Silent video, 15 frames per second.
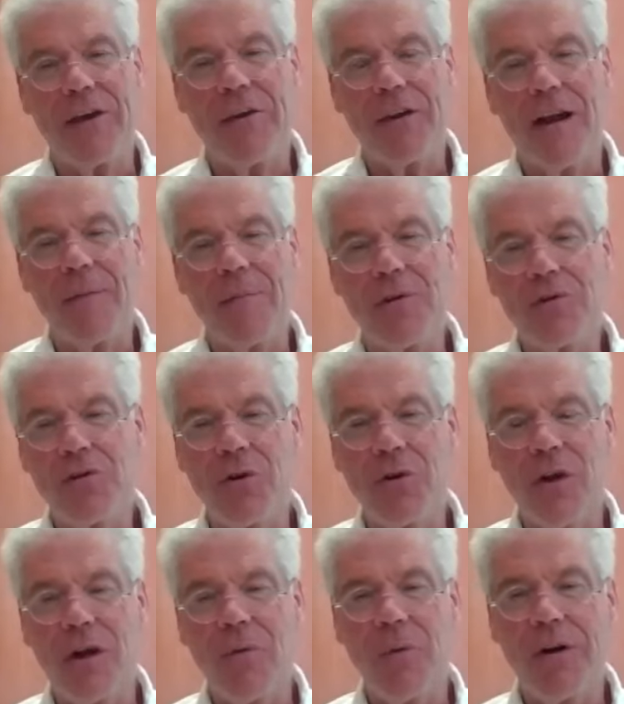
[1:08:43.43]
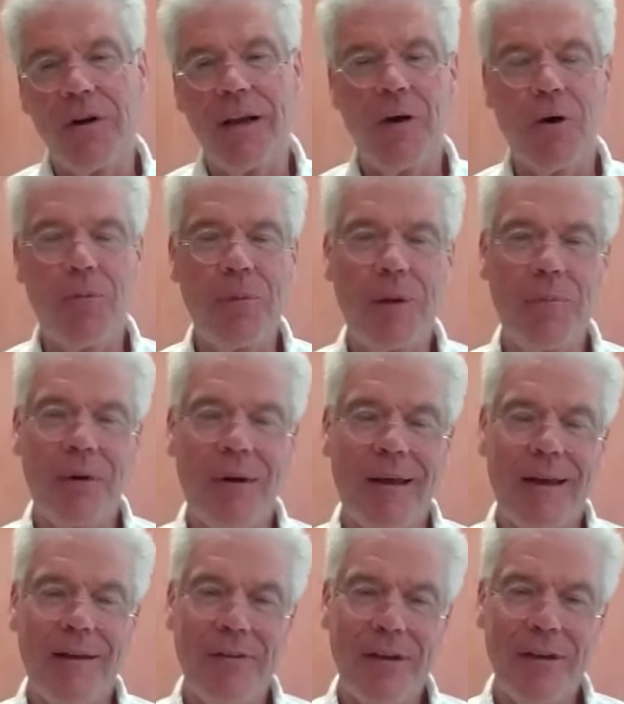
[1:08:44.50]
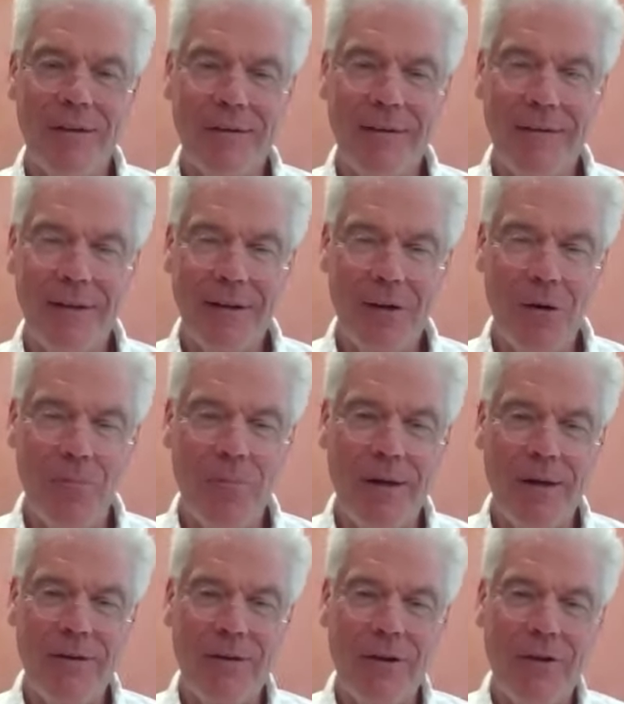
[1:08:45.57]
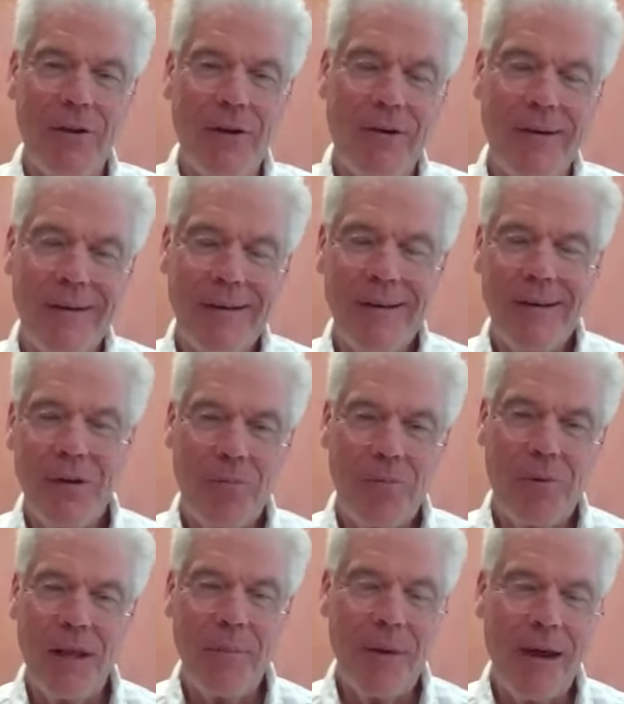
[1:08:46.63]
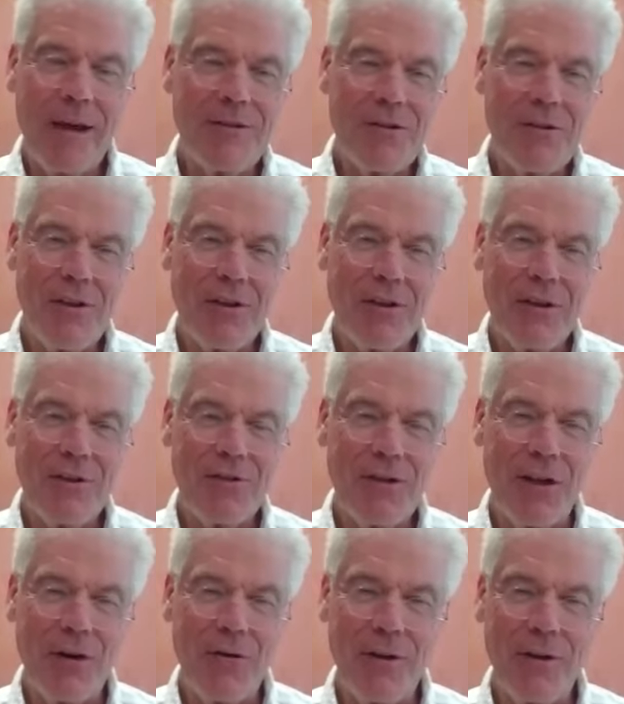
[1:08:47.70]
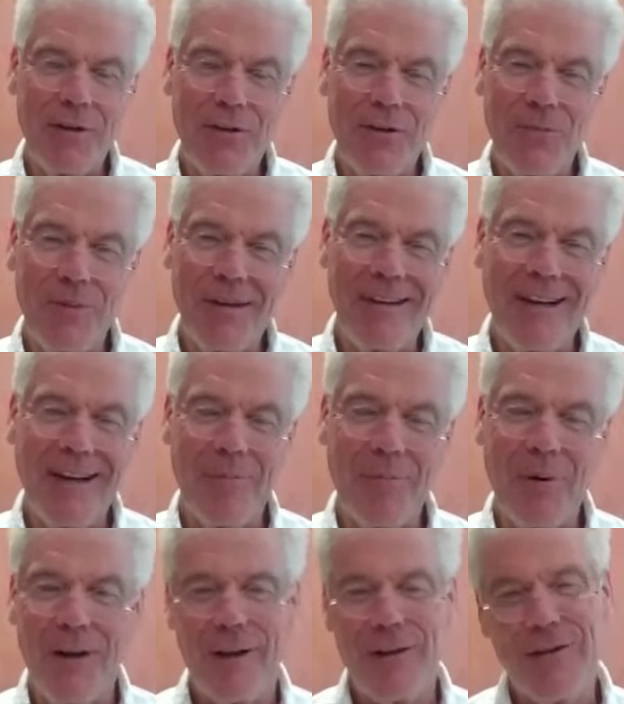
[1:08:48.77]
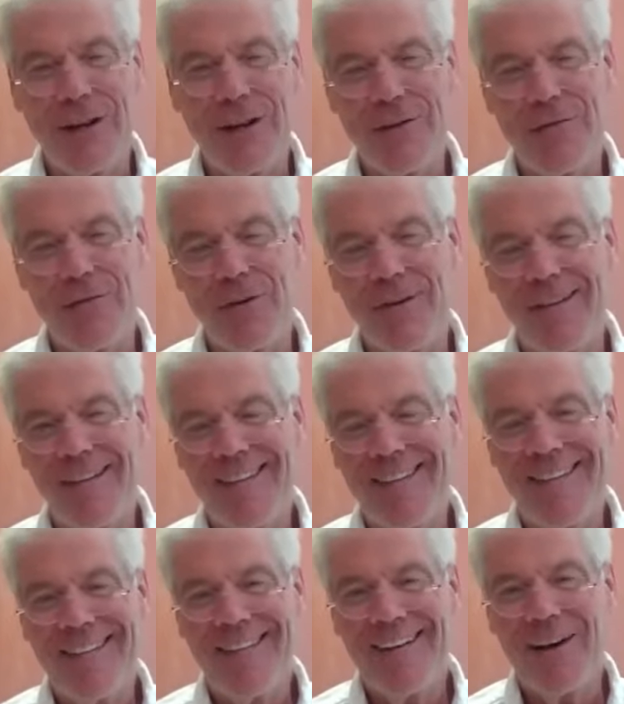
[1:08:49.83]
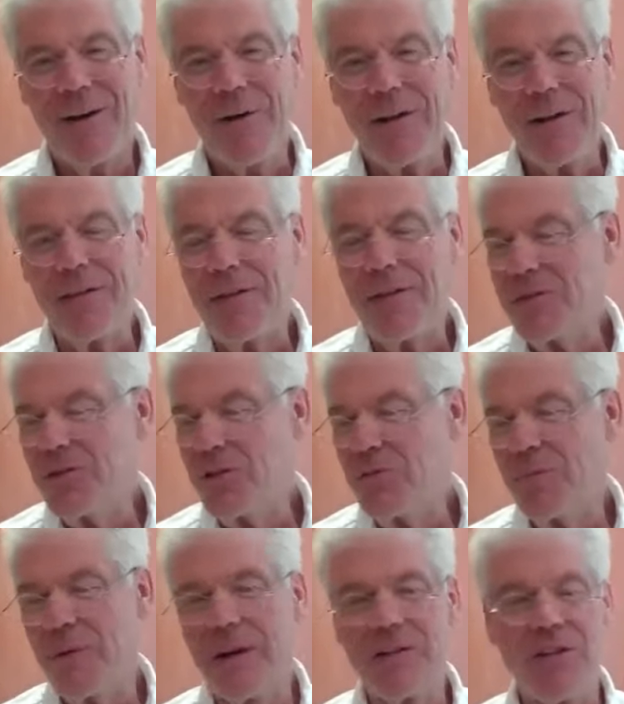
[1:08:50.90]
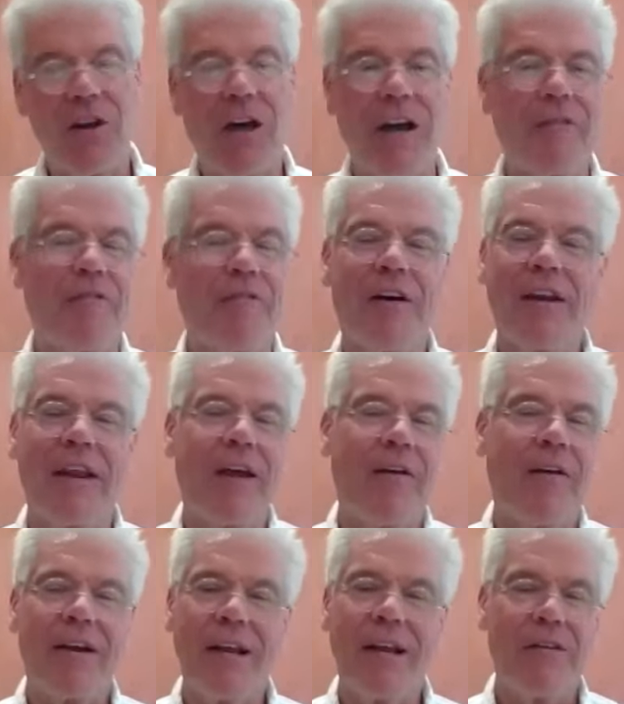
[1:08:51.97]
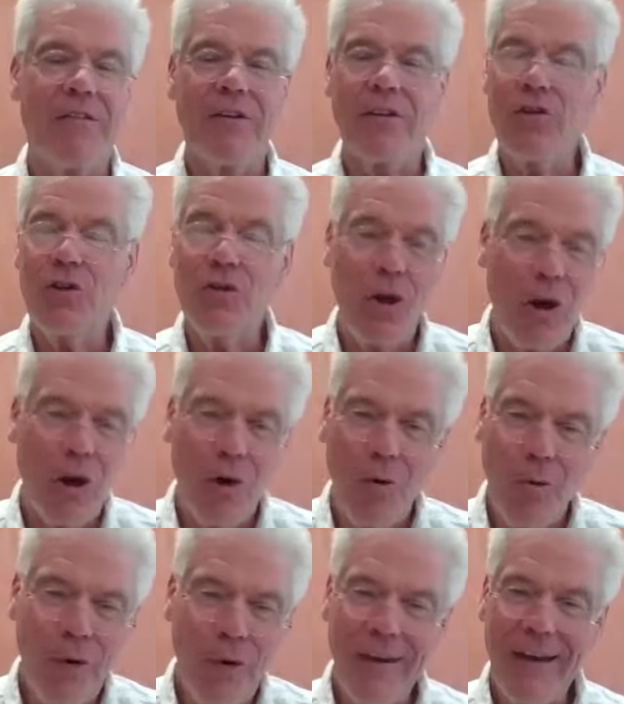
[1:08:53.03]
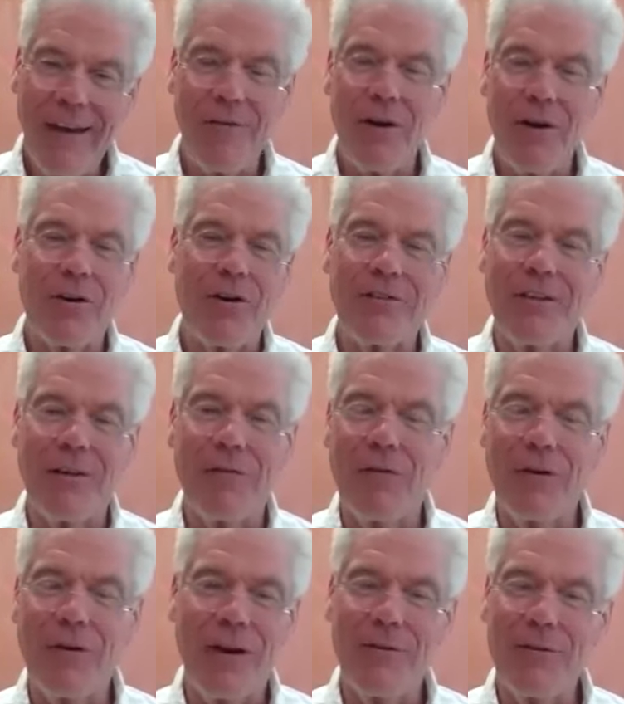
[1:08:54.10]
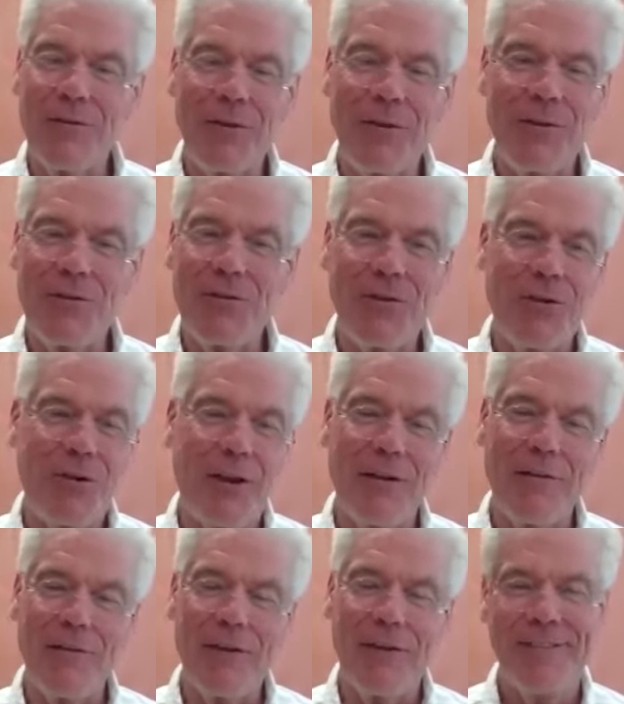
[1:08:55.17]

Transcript: you, Larry. I've been so long winded. I hope people have the, the little button on their playback so they can accelerate the speed. I apologize for how lengthy, oh. but it's a lot of fun, Larry. I love, as you know, we have our telephone conversations. They're a lot of fun.